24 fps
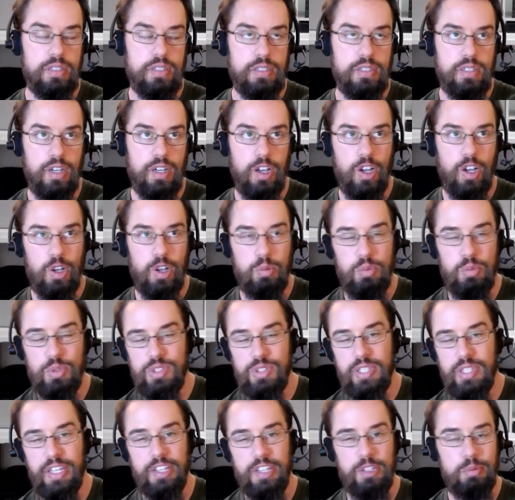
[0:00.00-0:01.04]

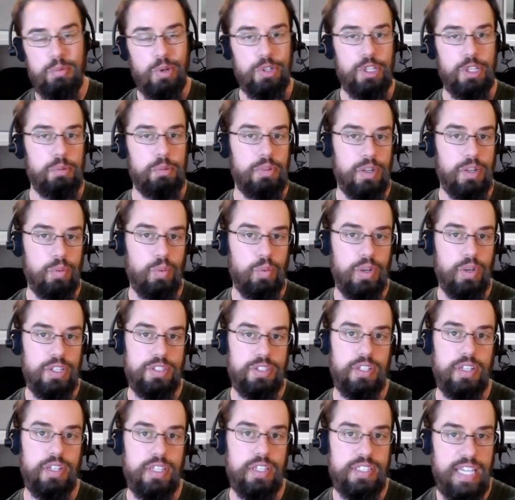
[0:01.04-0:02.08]
almost like a pneumonia, but it
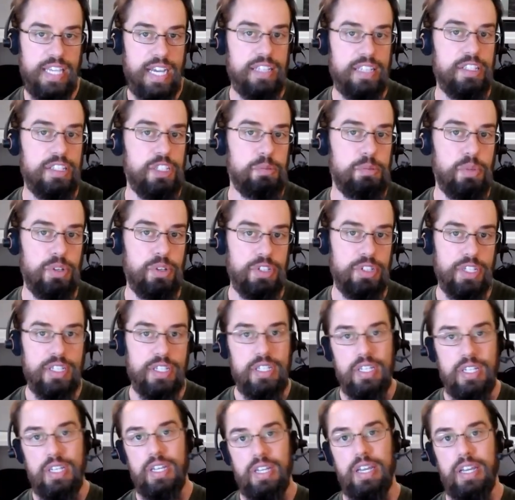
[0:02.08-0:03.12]
wasn't exactly a pneumonia.
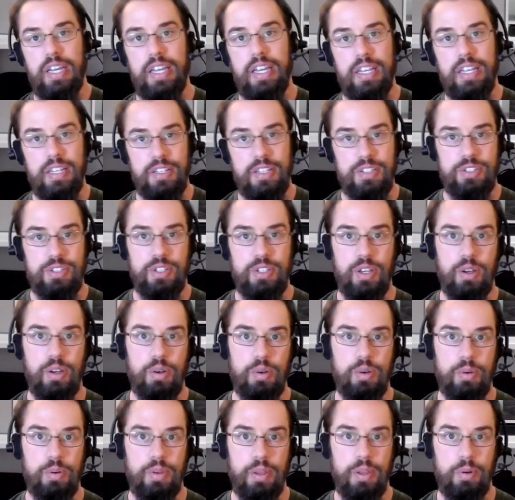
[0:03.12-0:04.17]
And
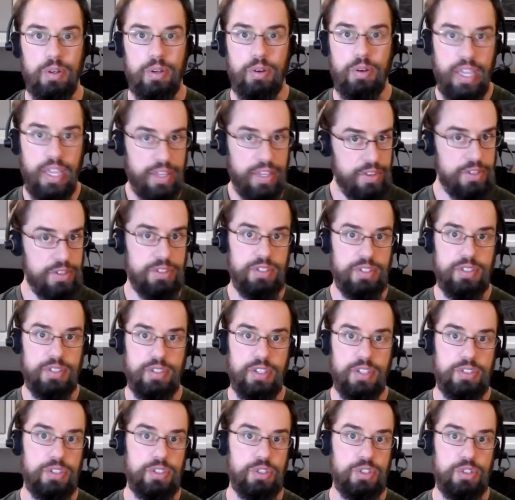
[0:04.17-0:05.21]
so they were, okay, this
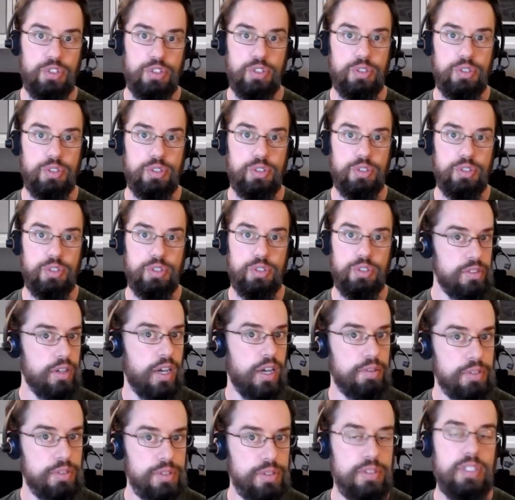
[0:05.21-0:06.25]
is a new
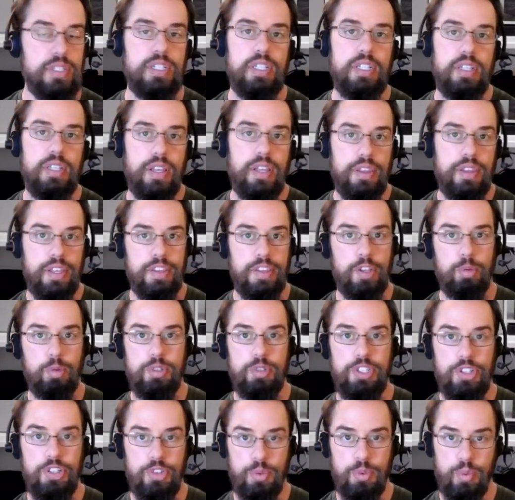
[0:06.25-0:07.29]
novel thing that we're
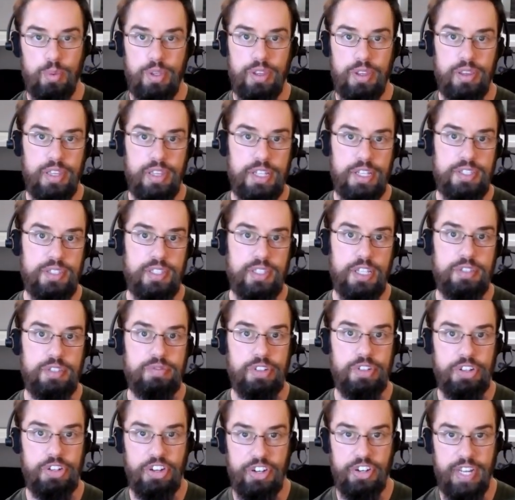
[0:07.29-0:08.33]
dealing with. Let's
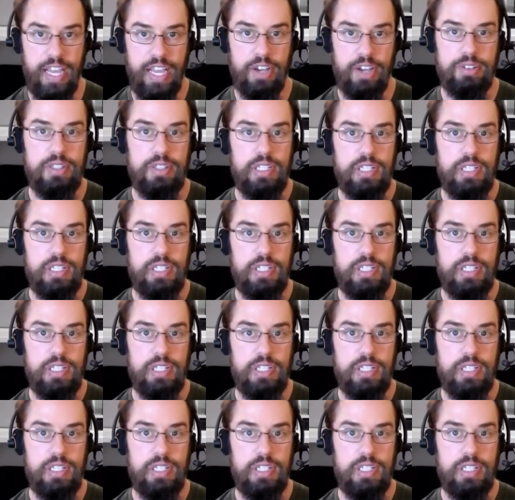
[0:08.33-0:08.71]
figure it out.